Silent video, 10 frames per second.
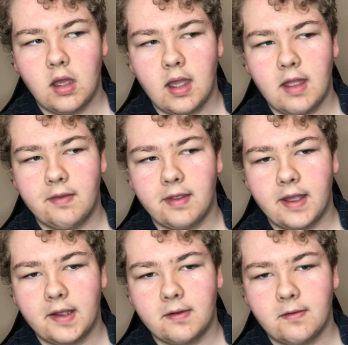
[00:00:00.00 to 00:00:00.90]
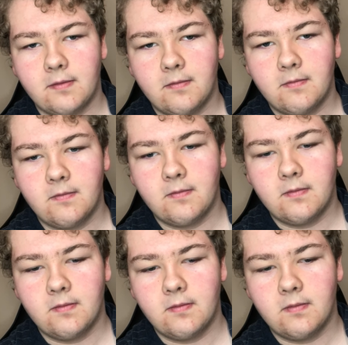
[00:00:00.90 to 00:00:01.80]
and like
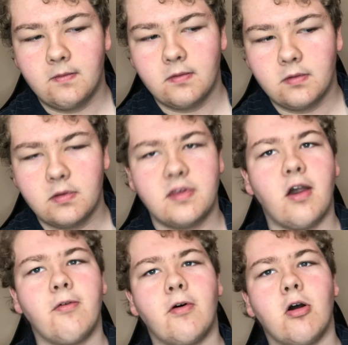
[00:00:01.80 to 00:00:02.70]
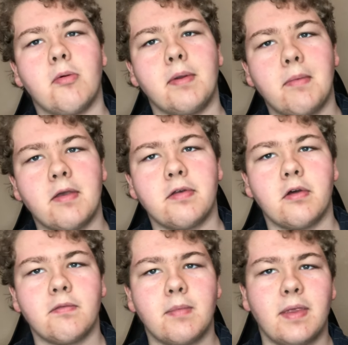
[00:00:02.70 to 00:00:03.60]
self-harming
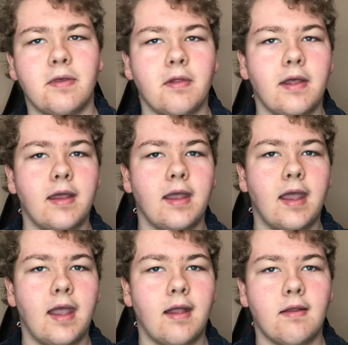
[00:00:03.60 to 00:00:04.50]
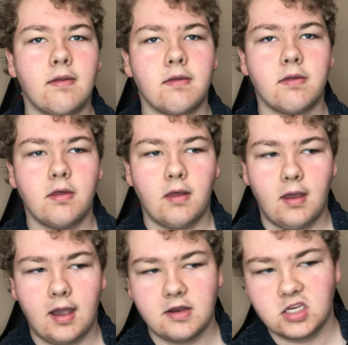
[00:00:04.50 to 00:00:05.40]
myself mentally and
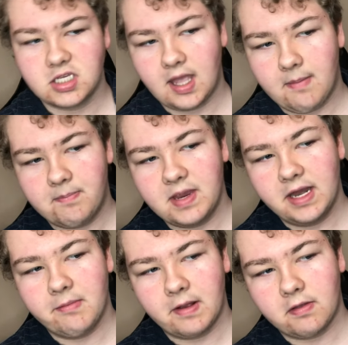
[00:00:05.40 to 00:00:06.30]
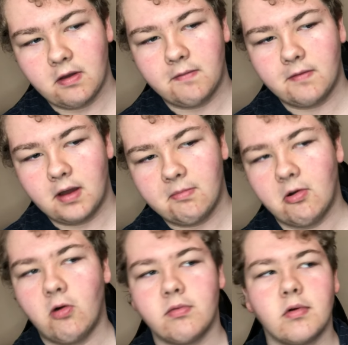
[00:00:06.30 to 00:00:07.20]
I just kept beating myself up
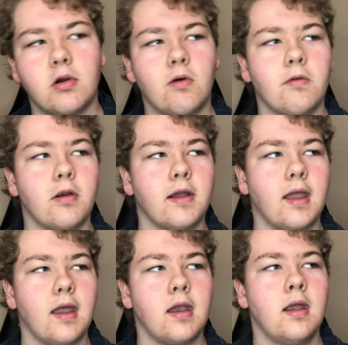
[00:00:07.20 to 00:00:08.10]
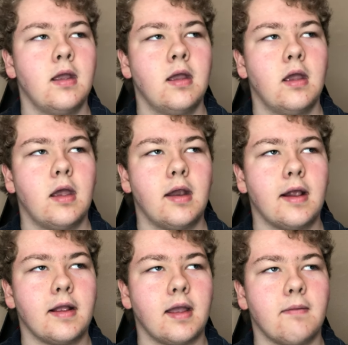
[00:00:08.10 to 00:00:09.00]
over and over again and
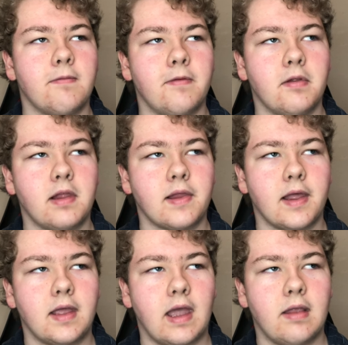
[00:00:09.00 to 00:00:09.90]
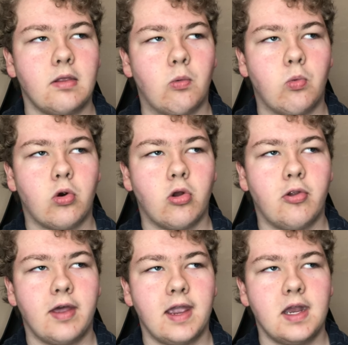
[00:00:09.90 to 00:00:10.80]
I kept feeling like the
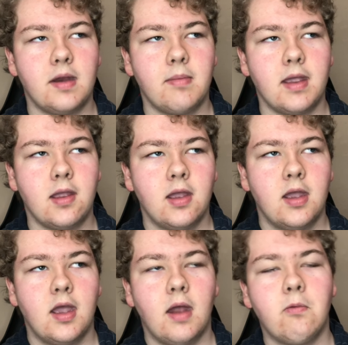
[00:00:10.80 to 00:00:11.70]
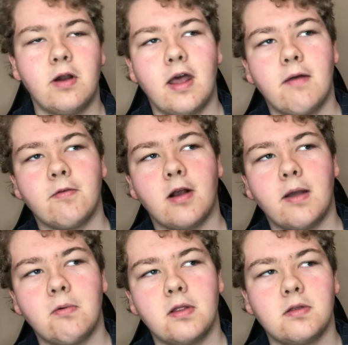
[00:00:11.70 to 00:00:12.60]
world hated me and whenever I
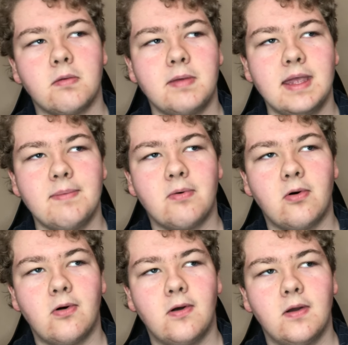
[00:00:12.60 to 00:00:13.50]
went to people